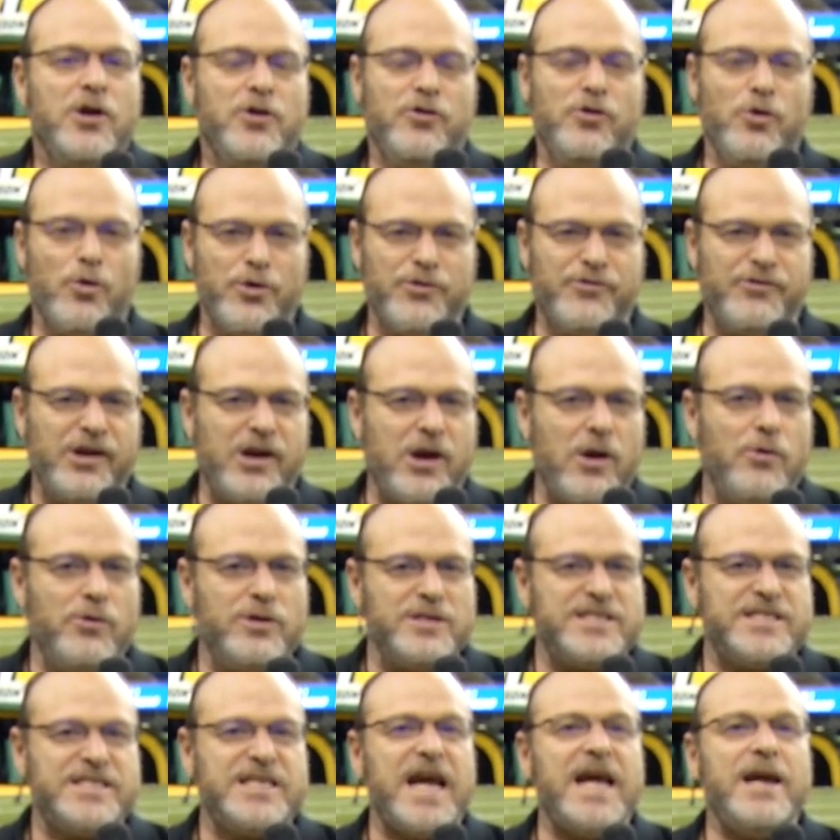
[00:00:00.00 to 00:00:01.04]
North
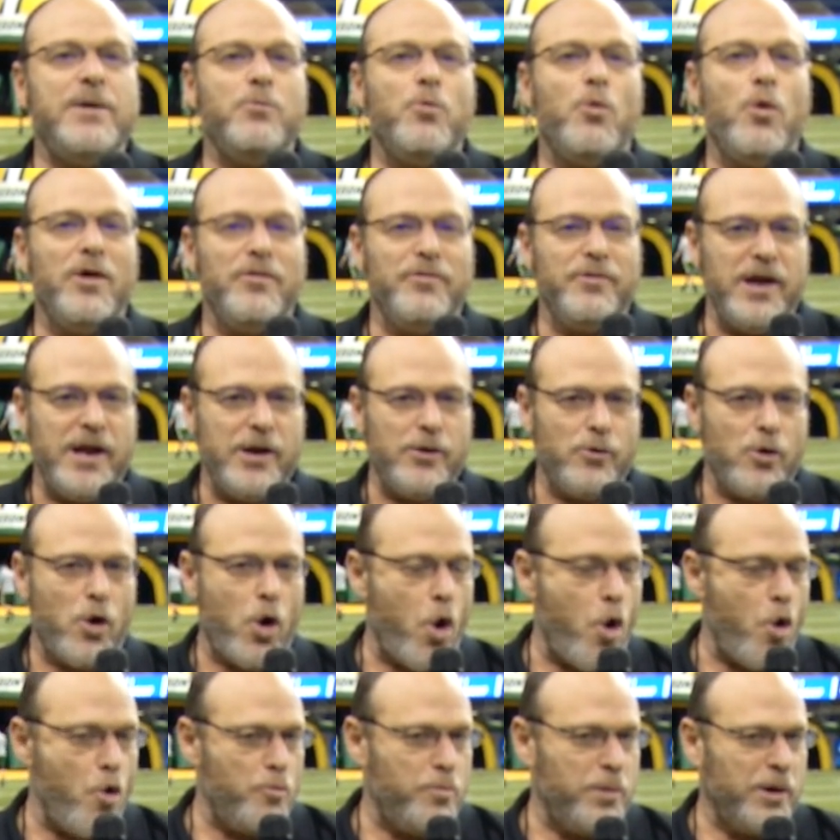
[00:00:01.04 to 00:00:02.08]
Dakota State won their
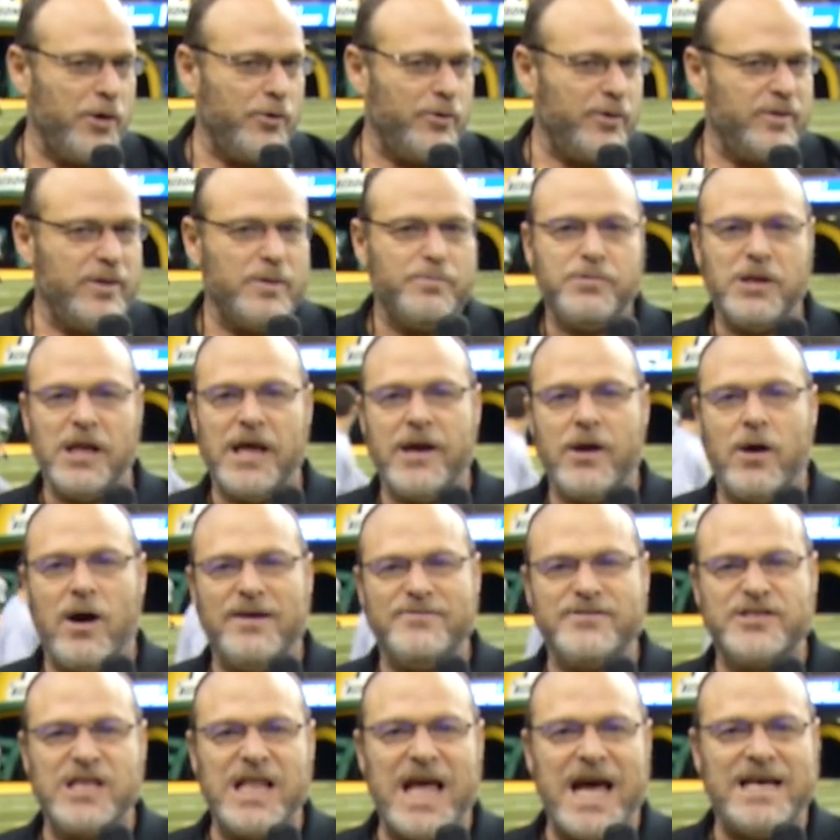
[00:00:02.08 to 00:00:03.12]
opener in the
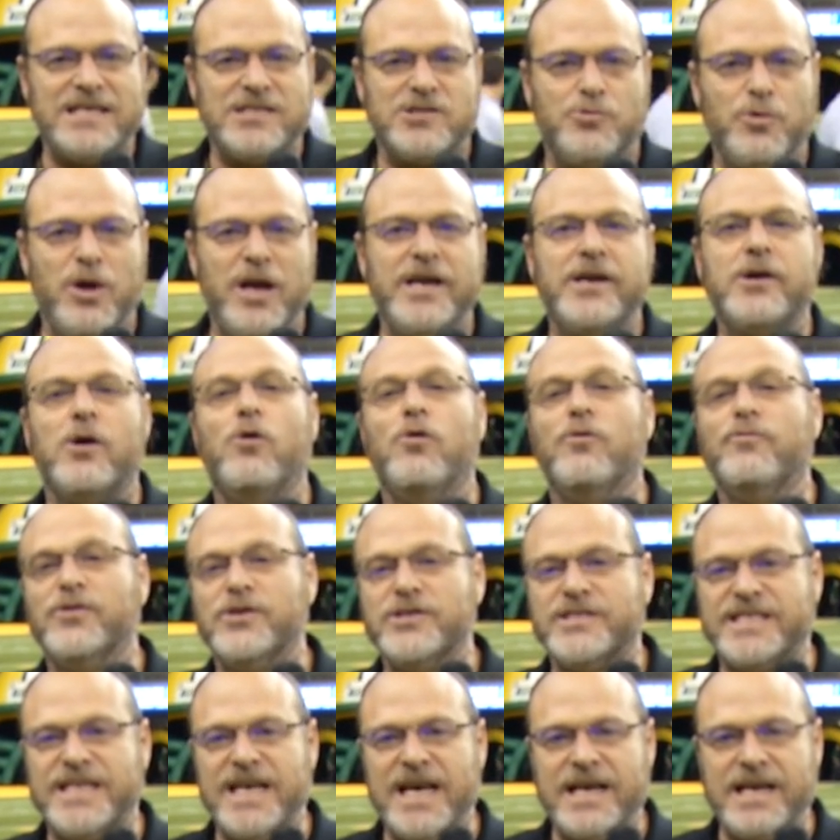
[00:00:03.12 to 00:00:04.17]
playoffs last week over
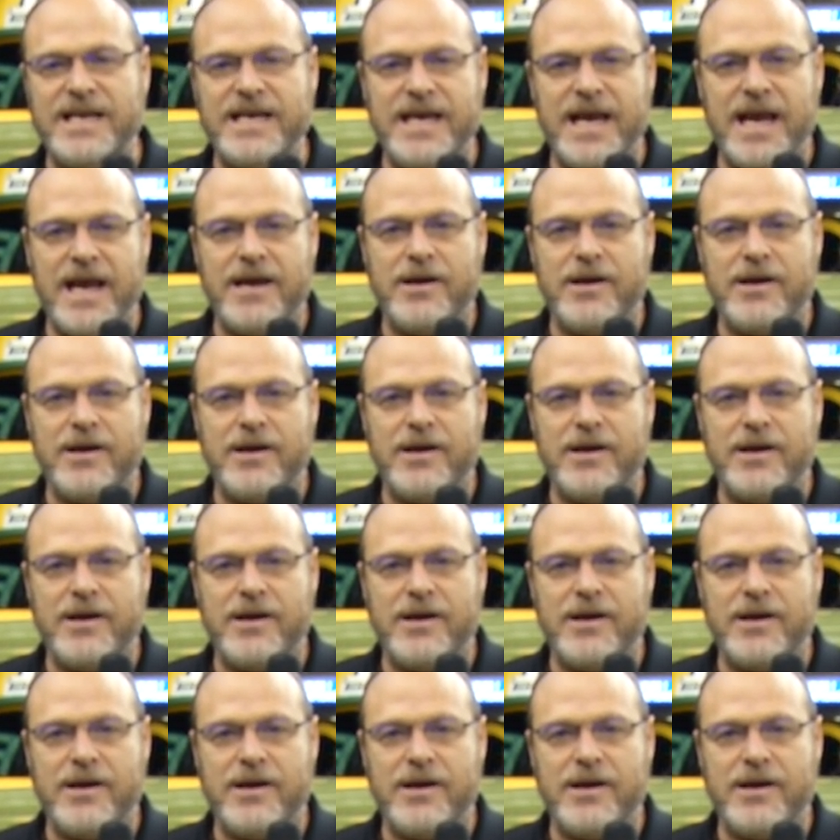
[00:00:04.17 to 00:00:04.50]
San Diego.